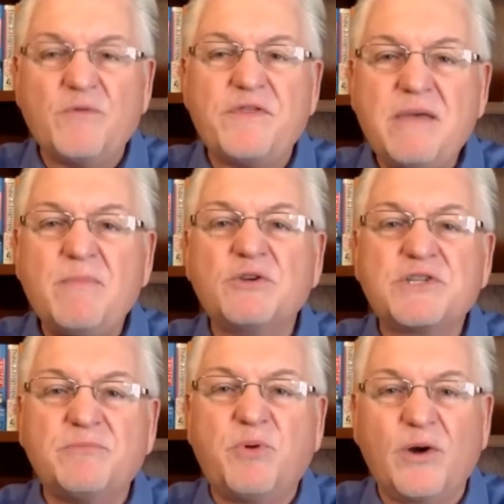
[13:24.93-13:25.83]
the most
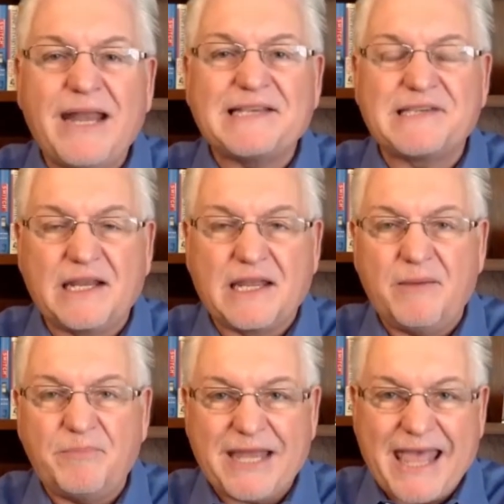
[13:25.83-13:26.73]
important asset a
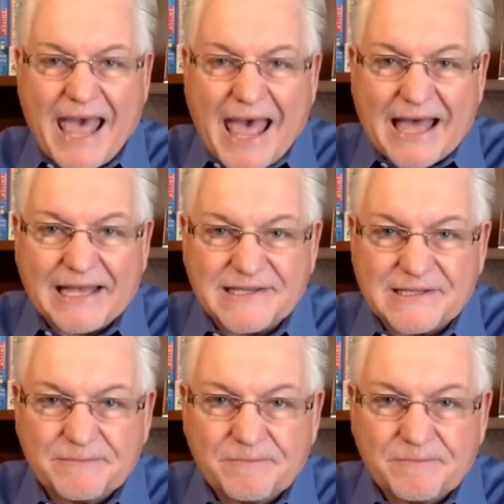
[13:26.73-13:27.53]
company has